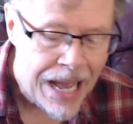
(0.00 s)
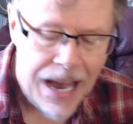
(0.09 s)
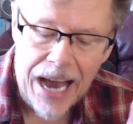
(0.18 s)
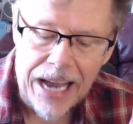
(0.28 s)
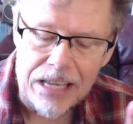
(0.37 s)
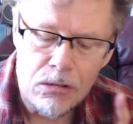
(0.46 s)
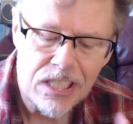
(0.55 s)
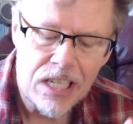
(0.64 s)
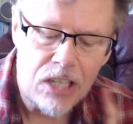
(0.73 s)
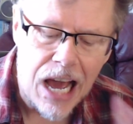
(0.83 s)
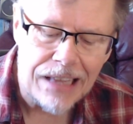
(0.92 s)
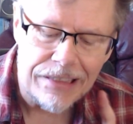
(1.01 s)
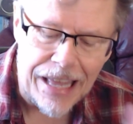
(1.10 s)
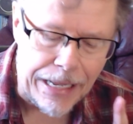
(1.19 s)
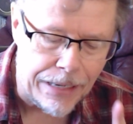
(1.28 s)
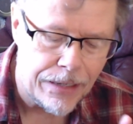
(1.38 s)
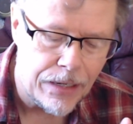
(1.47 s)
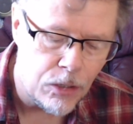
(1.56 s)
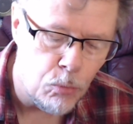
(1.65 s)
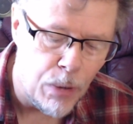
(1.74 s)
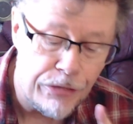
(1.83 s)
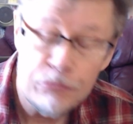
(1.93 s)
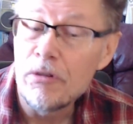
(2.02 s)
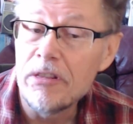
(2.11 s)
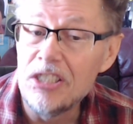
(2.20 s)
I used to not like Run Through the